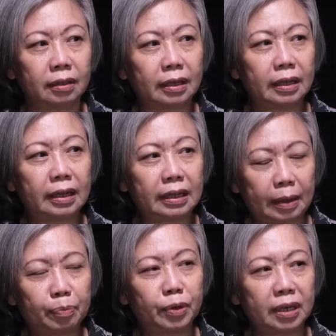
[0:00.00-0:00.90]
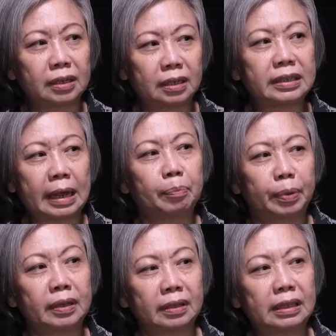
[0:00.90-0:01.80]
it can put a
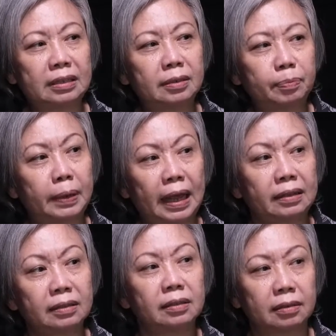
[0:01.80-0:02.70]
damper in these plans.